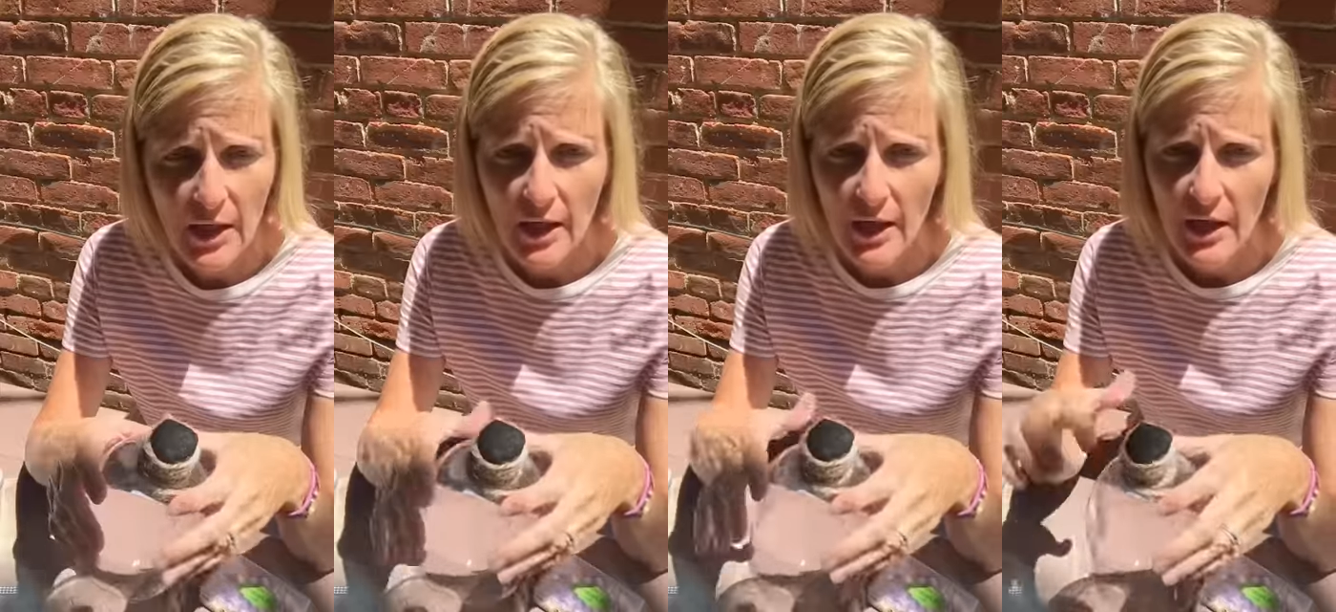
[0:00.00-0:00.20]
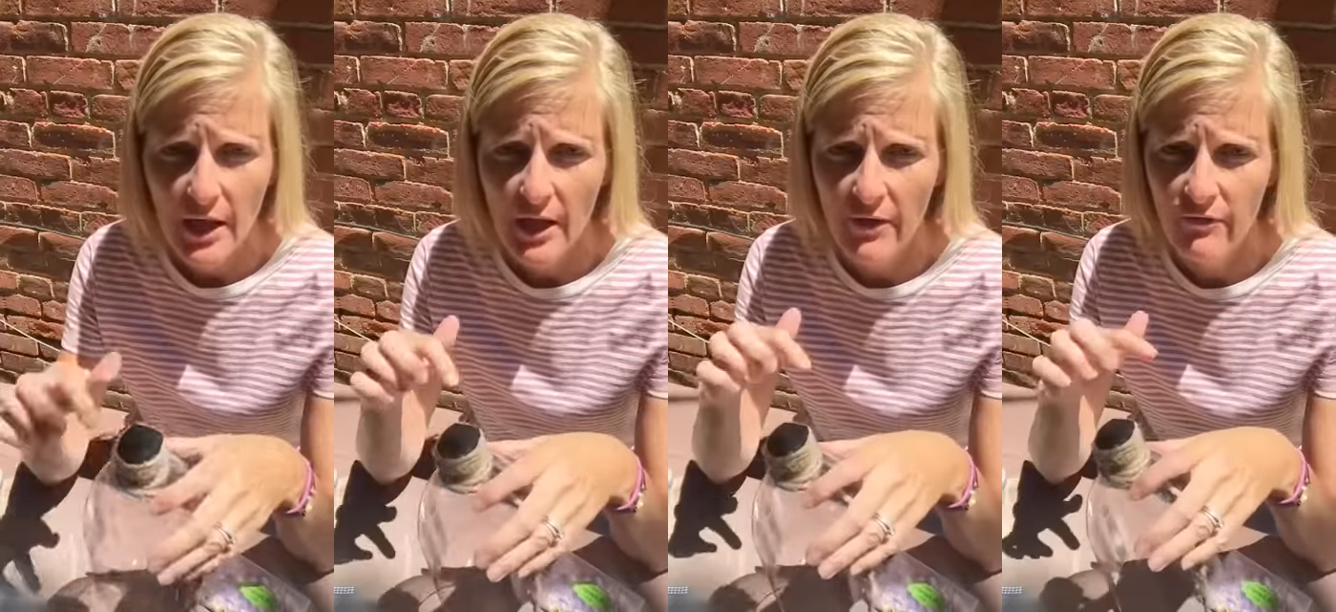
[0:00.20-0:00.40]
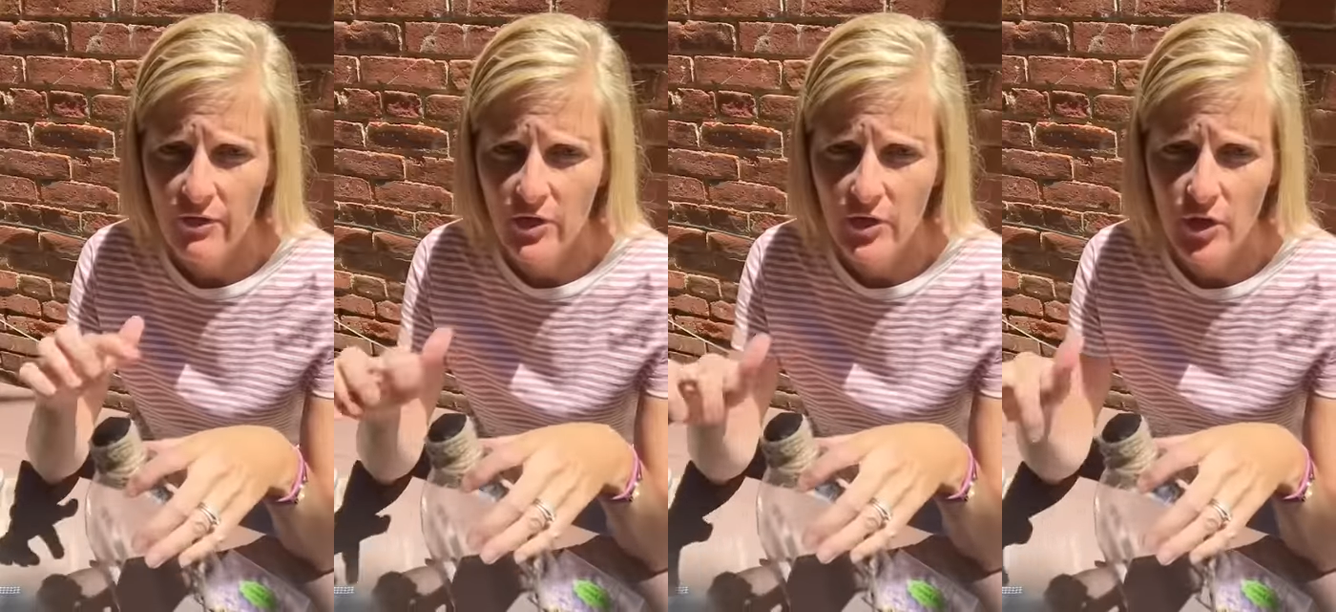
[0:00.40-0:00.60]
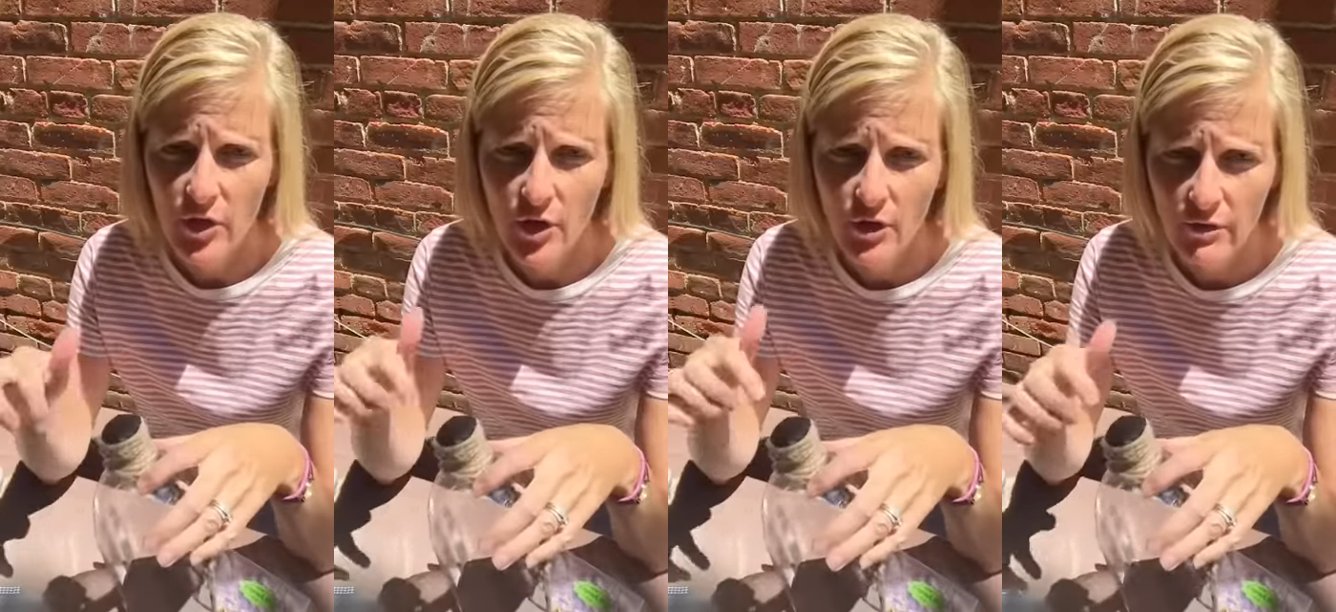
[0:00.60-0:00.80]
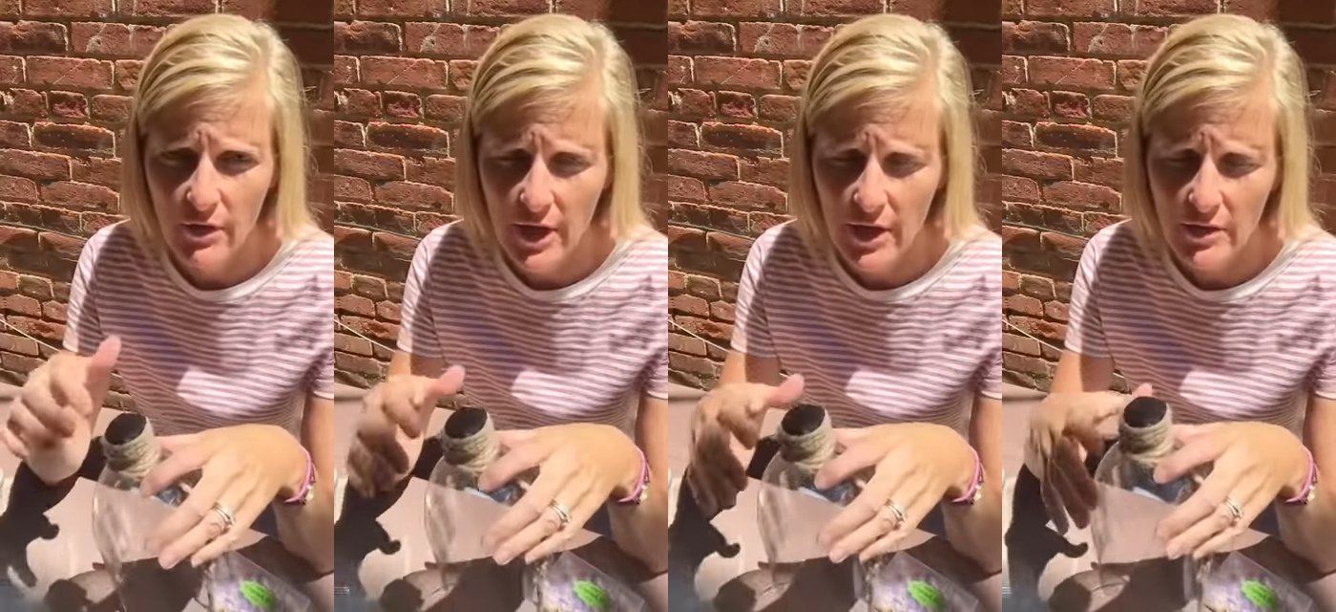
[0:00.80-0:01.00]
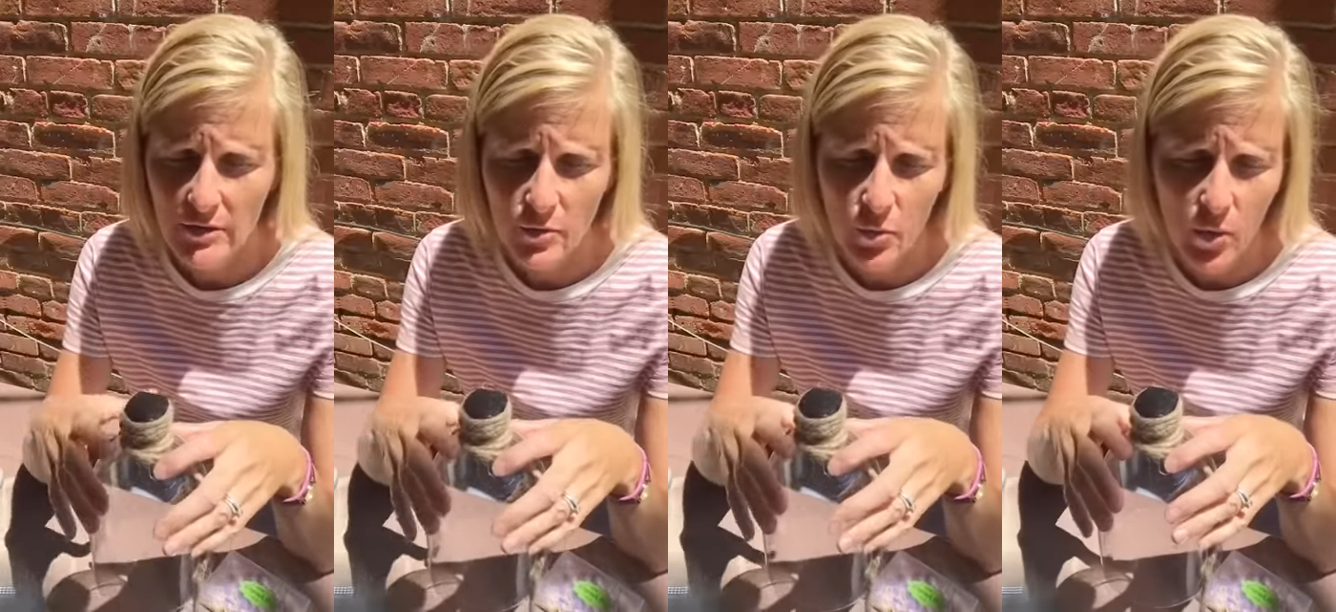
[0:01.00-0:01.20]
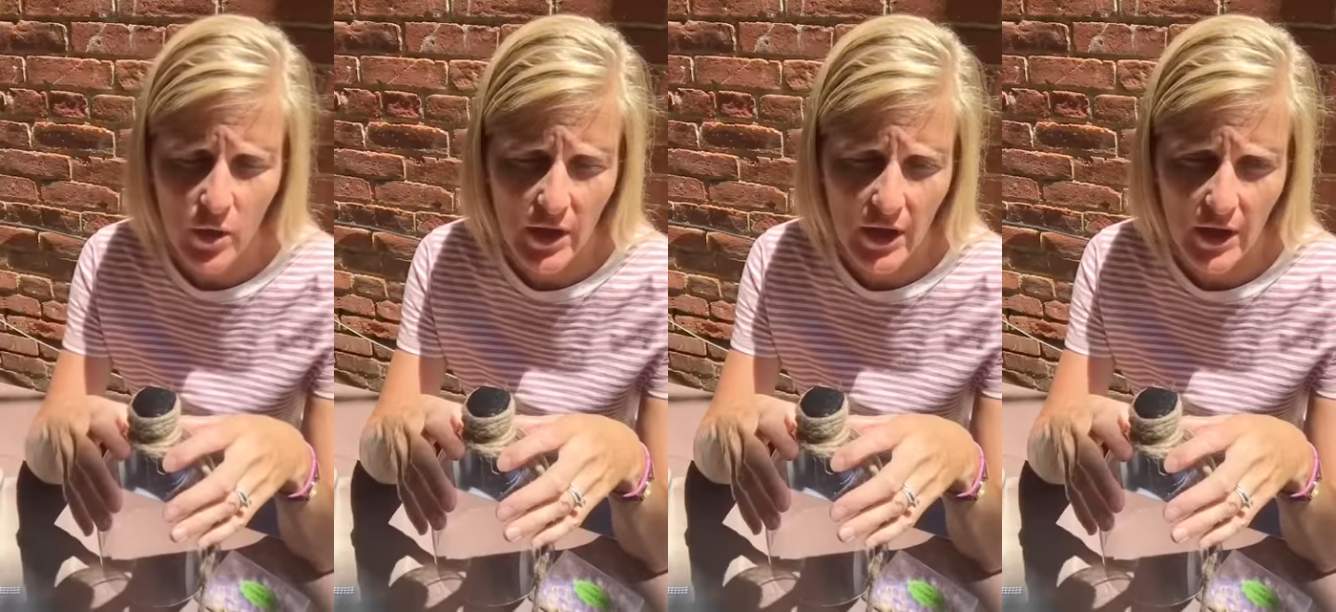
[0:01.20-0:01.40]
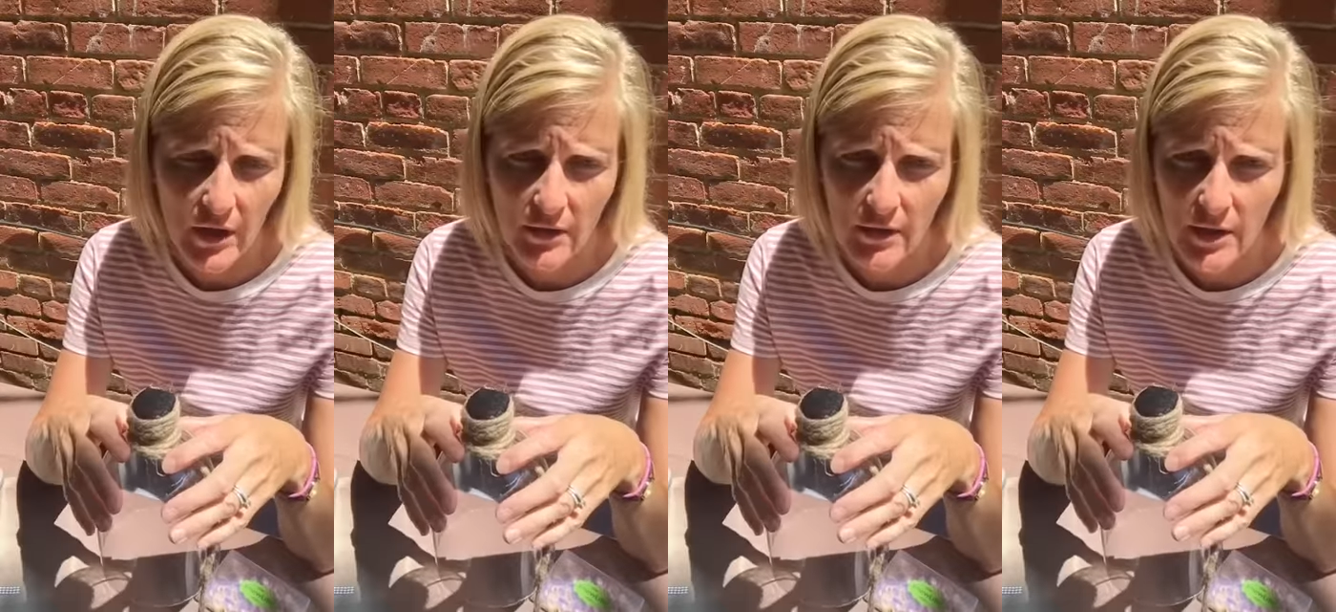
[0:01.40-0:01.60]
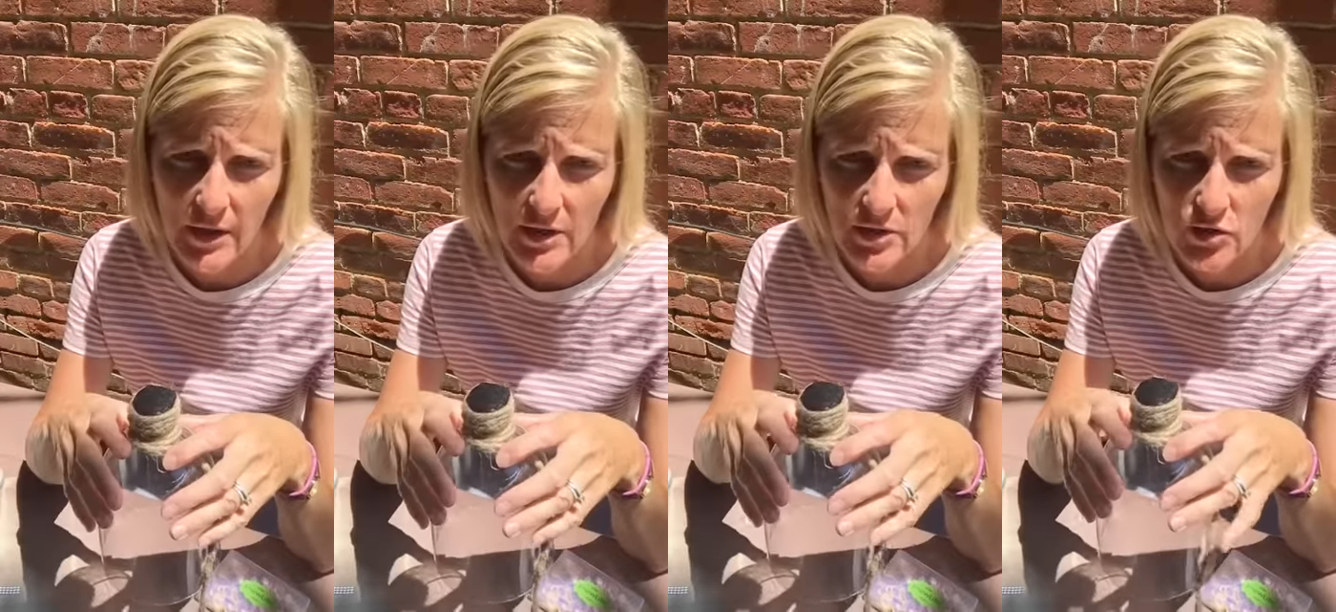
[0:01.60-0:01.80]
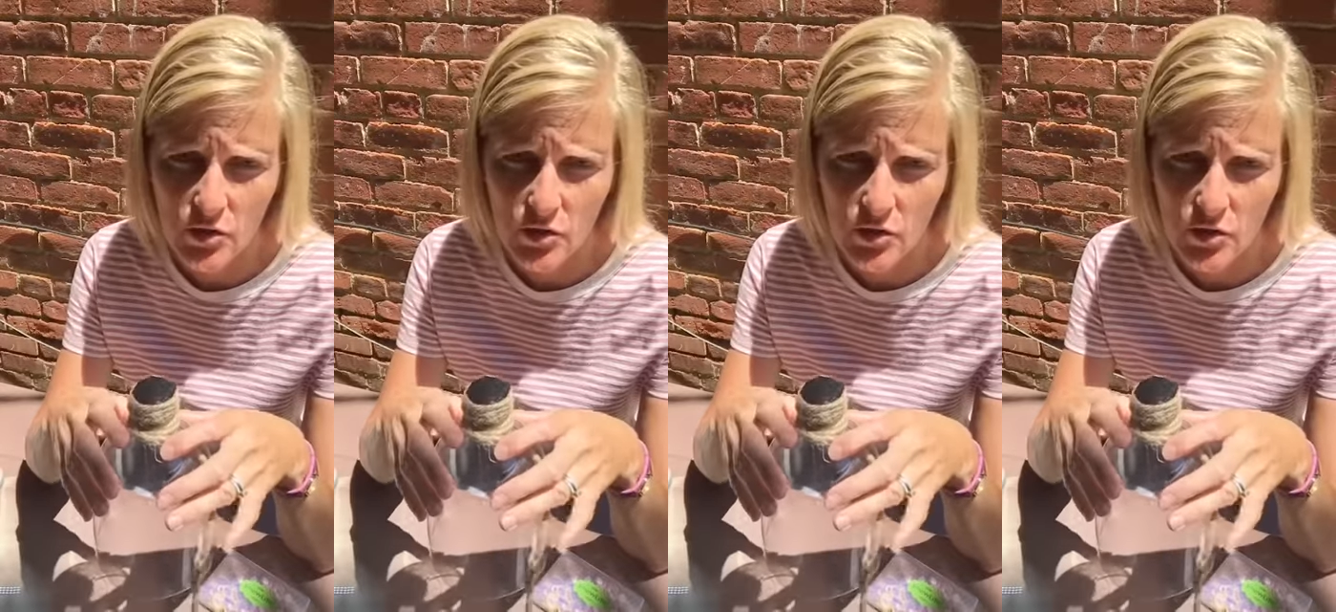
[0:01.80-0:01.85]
If you go around one area